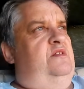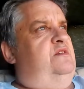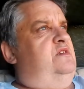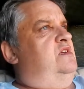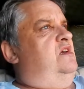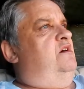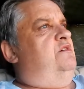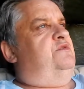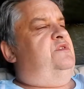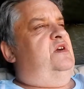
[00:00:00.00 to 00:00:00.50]

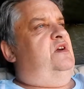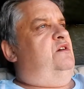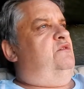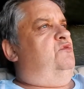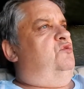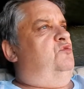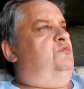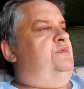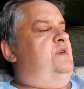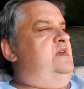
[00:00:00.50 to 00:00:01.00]
So they're
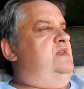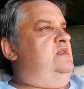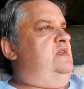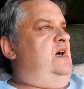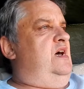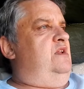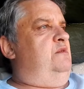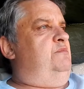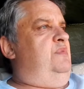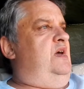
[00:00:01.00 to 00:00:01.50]
all being
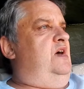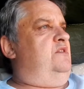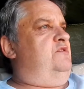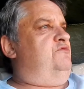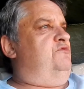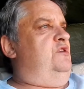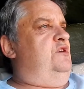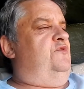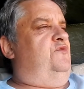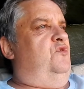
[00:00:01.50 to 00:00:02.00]
done about
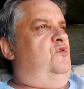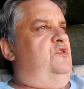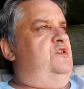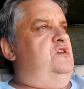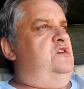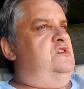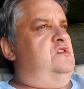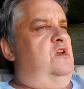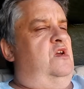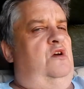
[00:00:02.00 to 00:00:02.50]
3 to 4
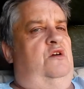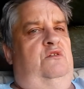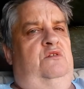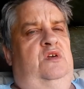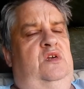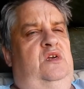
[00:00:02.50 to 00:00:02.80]
years ago.